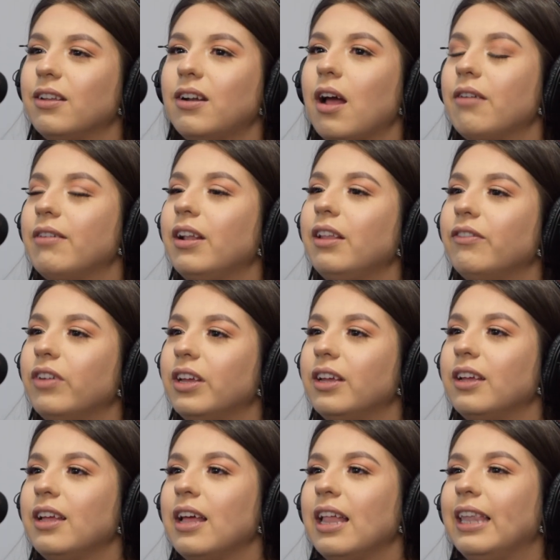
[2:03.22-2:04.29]
They're not relevant.
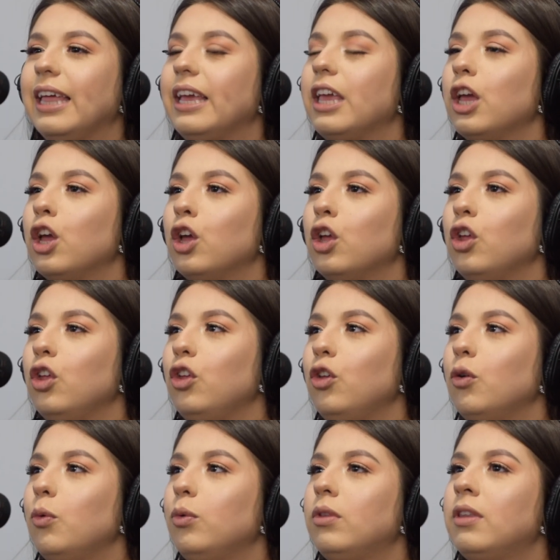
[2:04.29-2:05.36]
Like,
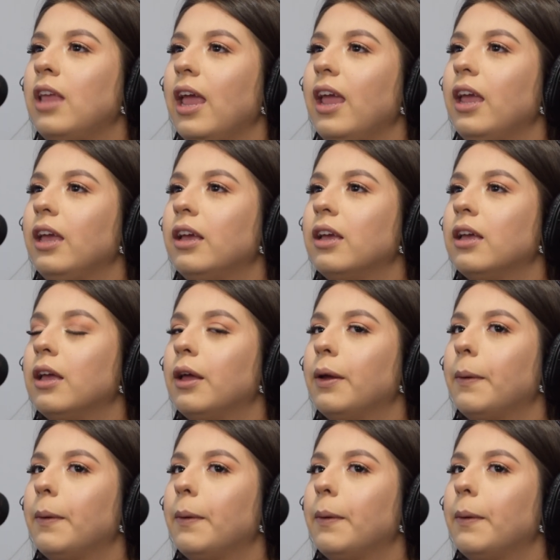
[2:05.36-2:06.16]
you take,